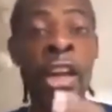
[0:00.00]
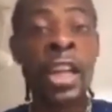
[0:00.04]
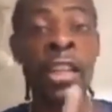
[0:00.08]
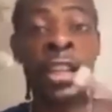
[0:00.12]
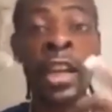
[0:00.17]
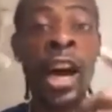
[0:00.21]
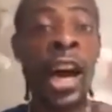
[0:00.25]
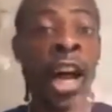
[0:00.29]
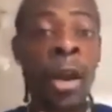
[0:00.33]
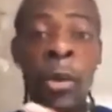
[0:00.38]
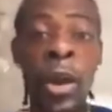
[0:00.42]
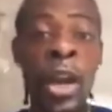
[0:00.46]
did
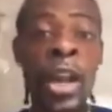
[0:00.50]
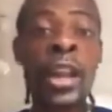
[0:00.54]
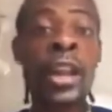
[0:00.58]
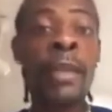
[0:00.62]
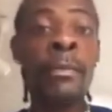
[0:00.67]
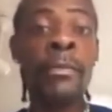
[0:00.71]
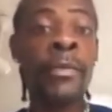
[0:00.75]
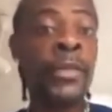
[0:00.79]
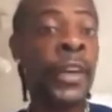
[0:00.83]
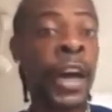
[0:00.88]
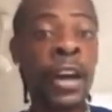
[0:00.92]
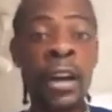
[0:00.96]
call one of
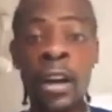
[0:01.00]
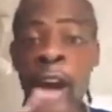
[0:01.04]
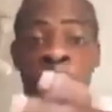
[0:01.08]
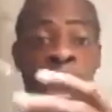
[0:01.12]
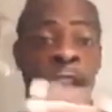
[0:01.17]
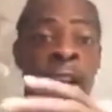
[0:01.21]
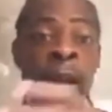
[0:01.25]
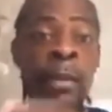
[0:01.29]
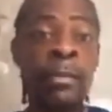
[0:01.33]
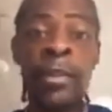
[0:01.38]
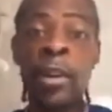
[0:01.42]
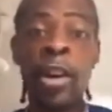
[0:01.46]
them or
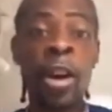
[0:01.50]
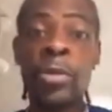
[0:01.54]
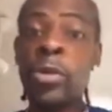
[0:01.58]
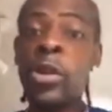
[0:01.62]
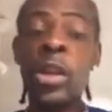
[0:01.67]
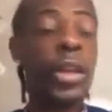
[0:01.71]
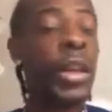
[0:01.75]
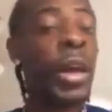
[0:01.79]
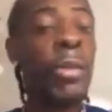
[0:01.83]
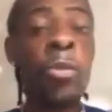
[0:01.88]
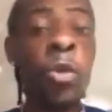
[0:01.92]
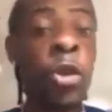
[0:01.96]
call them for come do
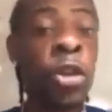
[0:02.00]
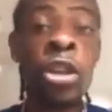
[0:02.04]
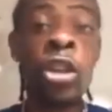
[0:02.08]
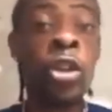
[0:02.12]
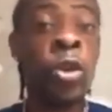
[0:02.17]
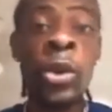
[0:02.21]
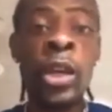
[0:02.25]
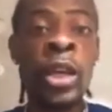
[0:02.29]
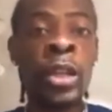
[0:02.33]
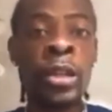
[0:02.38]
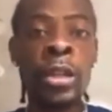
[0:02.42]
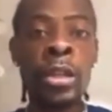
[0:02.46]
it, them wouldn't
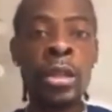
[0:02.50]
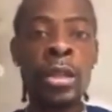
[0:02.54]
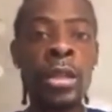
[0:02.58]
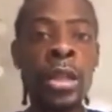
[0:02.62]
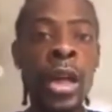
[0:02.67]
do it.